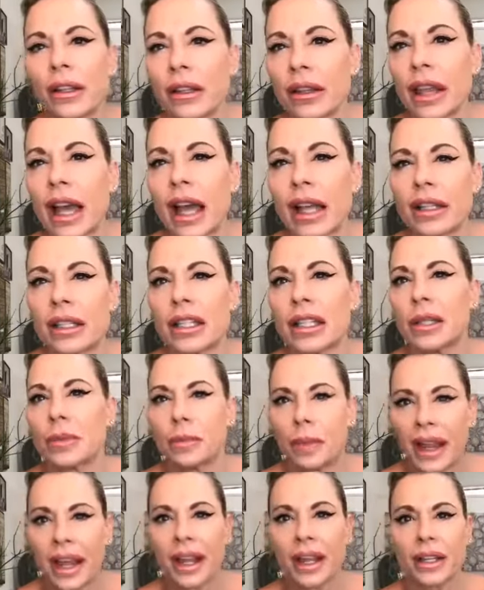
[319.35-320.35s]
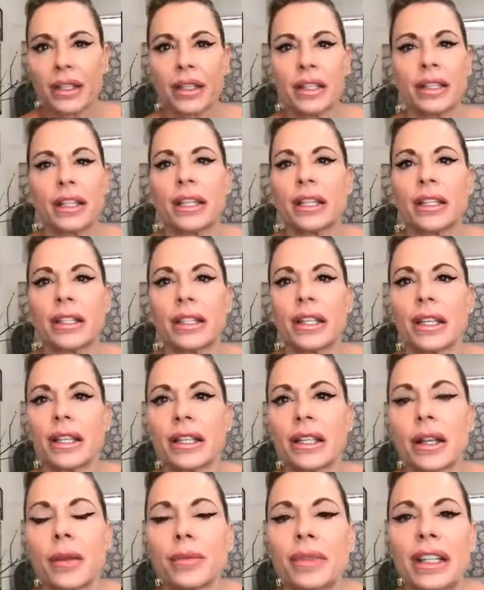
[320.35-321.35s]
that space to, to
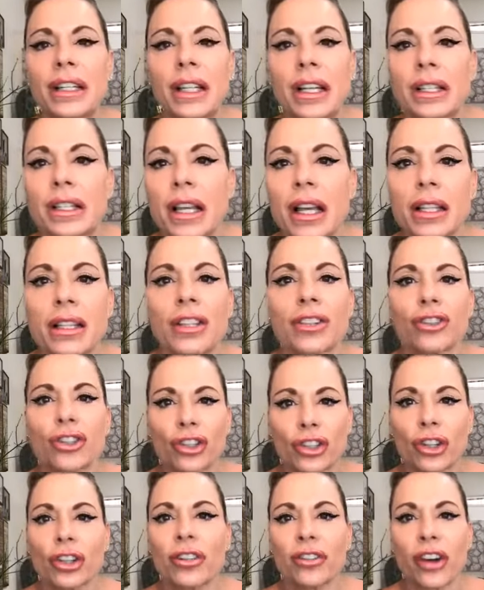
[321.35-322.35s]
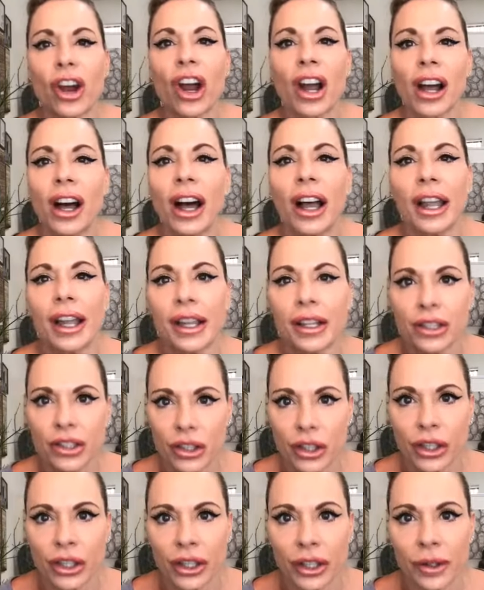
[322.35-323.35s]
something that doesn't serve our
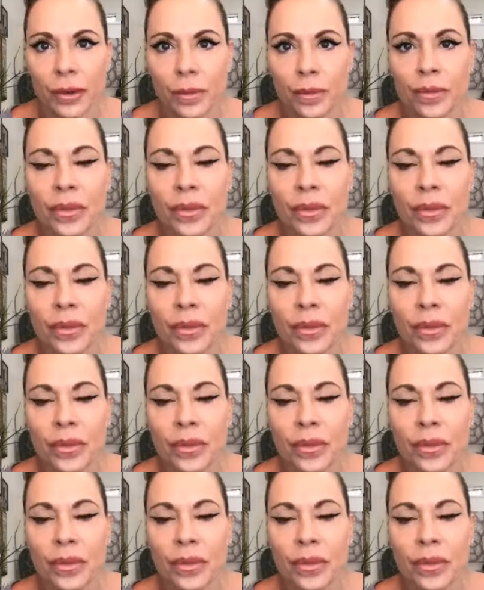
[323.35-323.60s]
highest good.